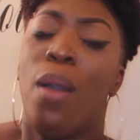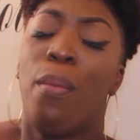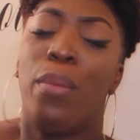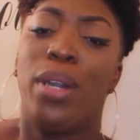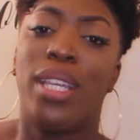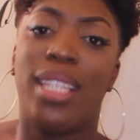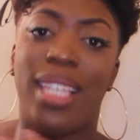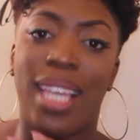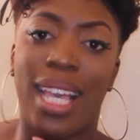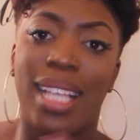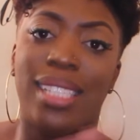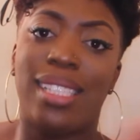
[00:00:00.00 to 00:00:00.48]

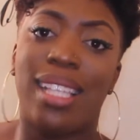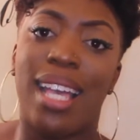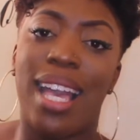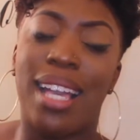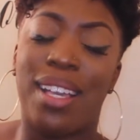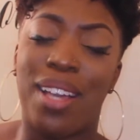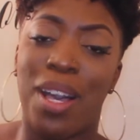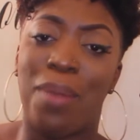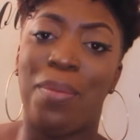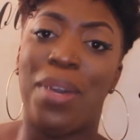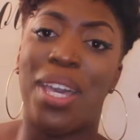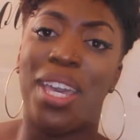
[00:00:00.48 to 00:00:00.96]
But yes,
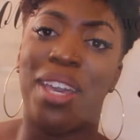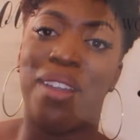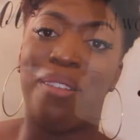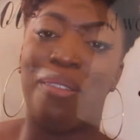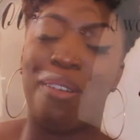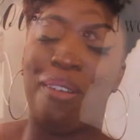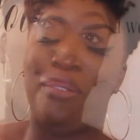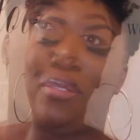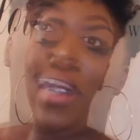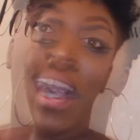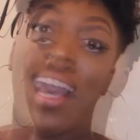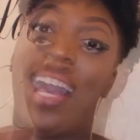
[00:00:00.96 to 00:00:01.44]
I cut my
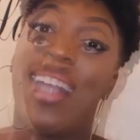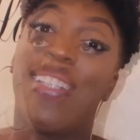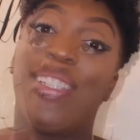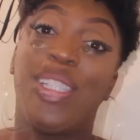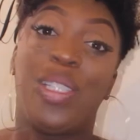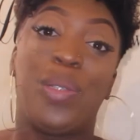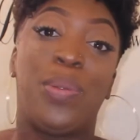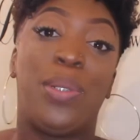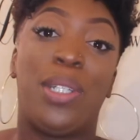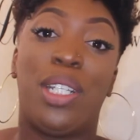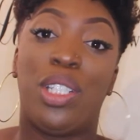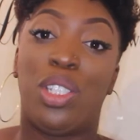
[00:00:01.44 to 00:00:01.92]
hair off. I
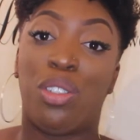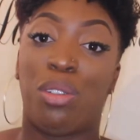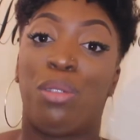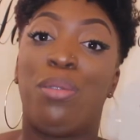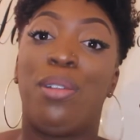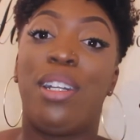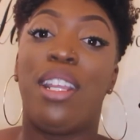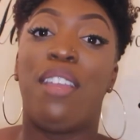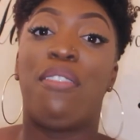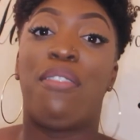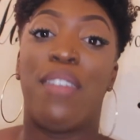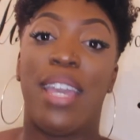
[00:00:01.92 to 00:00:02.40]
just want to
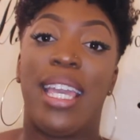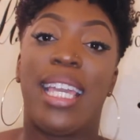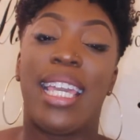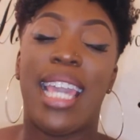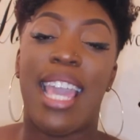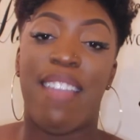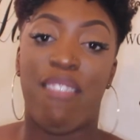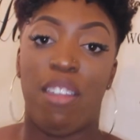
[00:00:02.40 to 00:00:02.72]
truly thank